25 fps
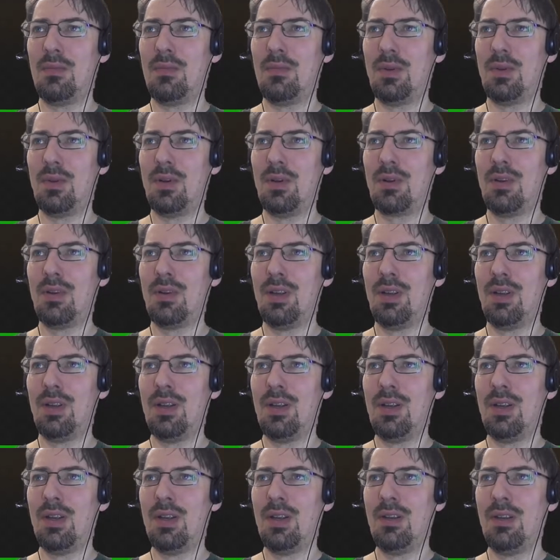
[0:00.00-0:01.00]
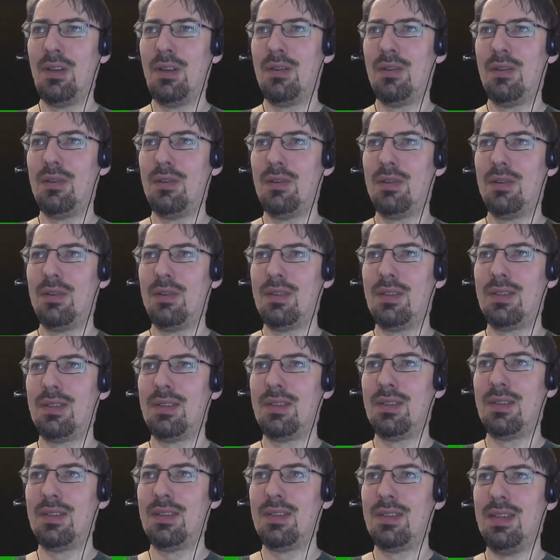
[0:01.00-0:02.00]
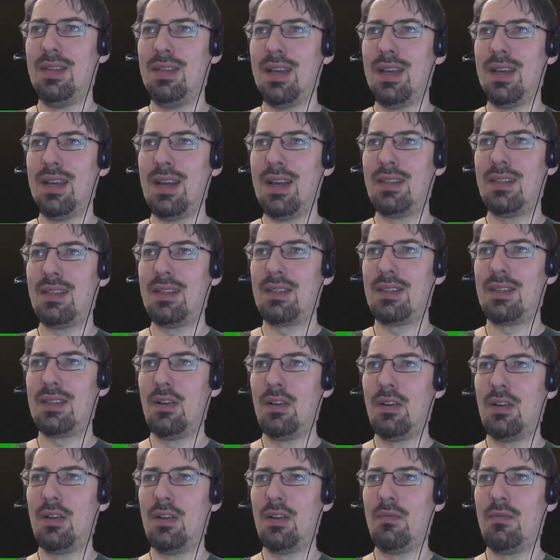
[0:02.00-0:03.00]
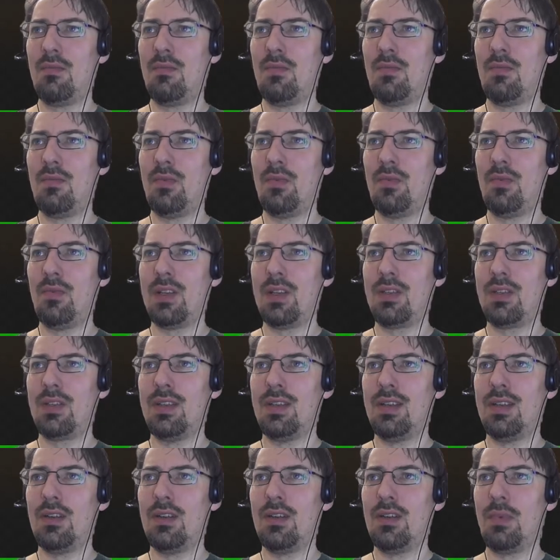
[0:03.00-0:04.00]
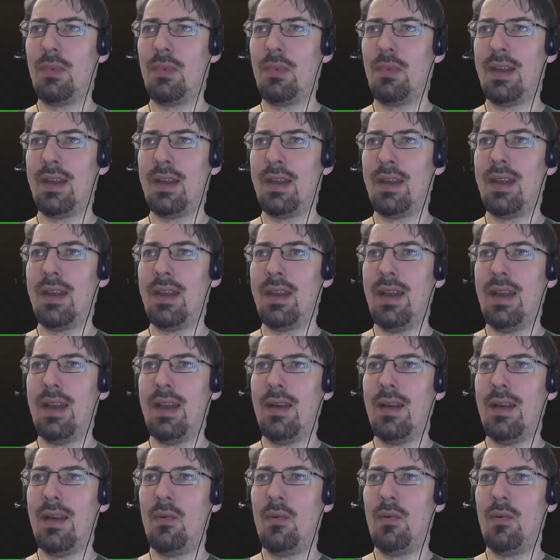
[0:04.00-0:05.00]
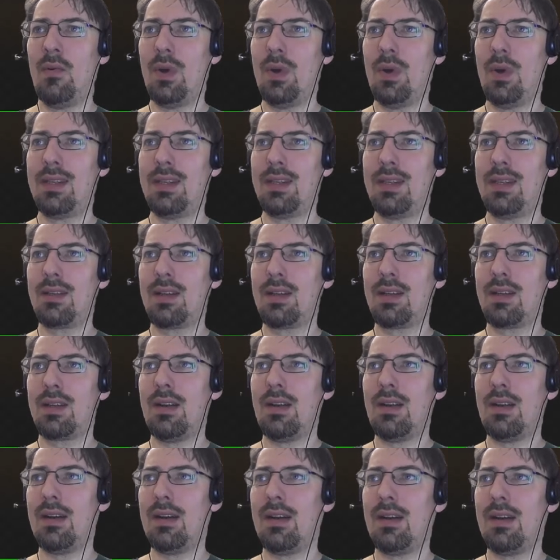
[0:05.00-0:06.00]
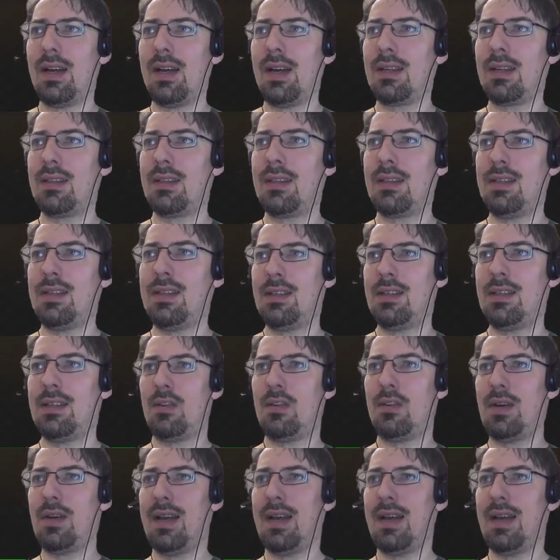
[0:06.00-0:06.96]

to this CS column, which they don't, but with the color I can see it's alright. The